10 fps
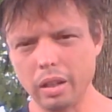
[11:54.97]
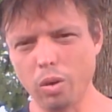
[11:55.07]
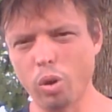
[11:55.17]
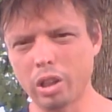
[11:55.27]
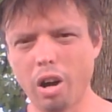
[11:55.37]
you
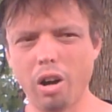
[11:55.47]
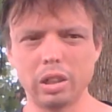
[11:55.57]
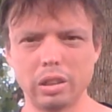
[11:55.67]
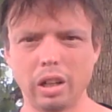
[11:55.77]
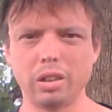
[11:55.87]
want to call it, or
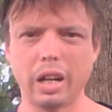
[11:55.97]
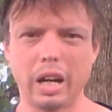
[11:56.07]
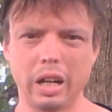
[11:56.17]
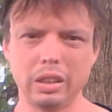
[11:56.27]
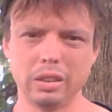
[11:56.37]

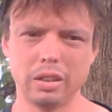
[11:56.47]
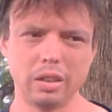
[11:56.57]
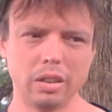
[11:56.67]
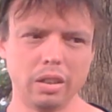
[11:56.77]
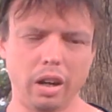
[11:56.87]
Anunnaki.
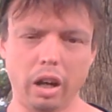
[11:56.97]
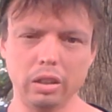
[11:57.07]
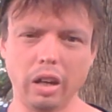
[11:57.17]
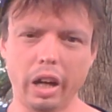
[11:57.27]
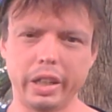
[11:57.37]

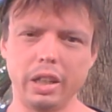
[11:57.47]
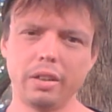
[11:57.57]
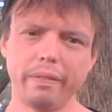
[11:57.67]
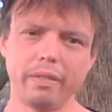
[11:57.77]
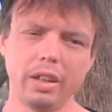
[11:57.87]
Anunnaki.
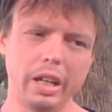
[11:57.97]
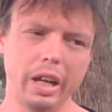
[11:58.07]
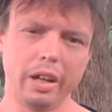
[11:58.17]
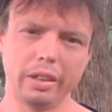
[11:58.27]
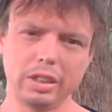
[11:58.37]

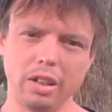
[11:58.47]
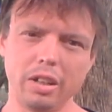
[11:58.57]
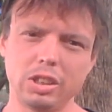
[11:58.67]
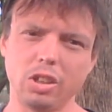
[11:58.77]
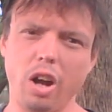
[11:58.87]
Yeah, it's
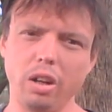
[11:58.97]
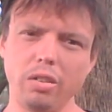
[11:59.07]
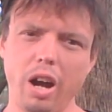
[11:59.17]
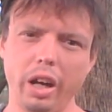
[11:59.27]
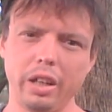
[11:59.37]
an
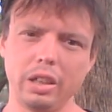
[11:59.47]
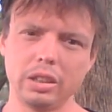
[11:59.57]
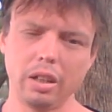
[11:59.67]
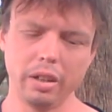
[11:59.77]
Anunnakis.